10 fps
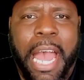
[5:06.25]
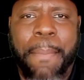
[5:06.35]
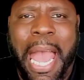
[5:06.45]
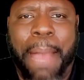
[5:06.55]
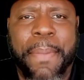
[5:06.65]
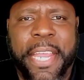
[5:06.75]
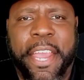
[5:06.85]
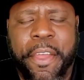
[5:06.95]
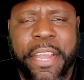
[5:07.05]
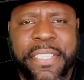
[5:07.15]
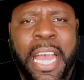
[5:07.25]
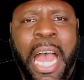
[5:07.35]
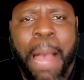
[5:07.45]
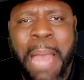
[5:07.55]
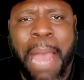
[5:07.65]
I'm happy to hear this.
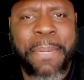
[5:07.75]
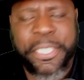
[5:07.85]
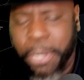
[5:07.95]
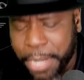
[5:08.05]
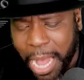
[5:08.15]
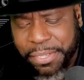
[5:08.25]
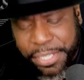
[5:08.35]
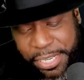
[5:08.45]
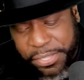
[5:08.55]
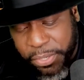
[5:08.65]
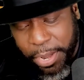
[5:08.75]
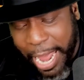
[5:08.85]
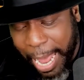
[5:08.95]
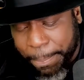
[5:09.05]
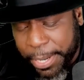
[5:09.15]
I'm happy to announce that this is going to
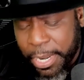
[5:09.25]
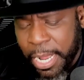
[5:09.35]
happen.